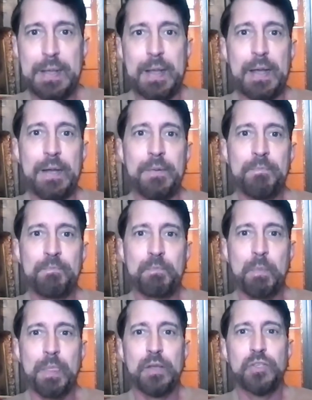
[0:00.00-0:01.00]
Um,
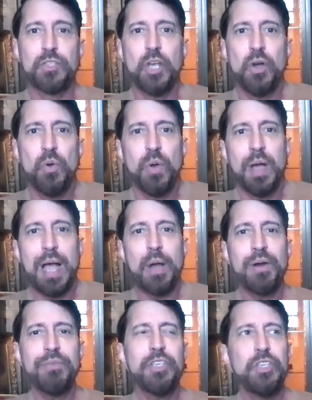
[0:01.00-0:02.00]
so
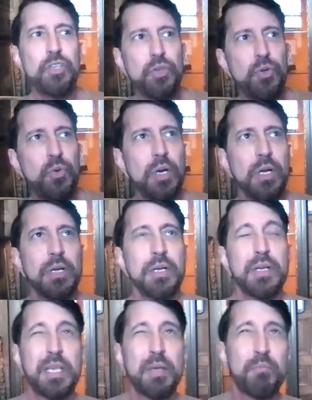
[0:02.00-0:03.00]
however you
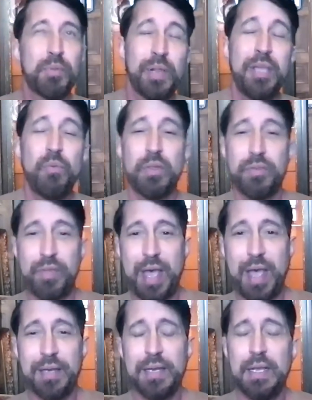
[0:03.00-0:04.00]
can play with
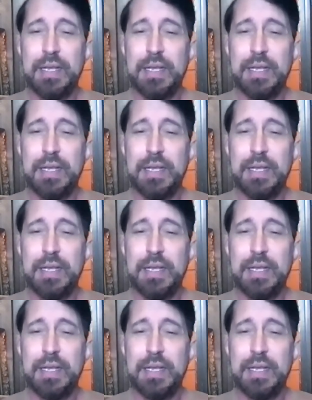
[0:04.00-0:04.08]
that,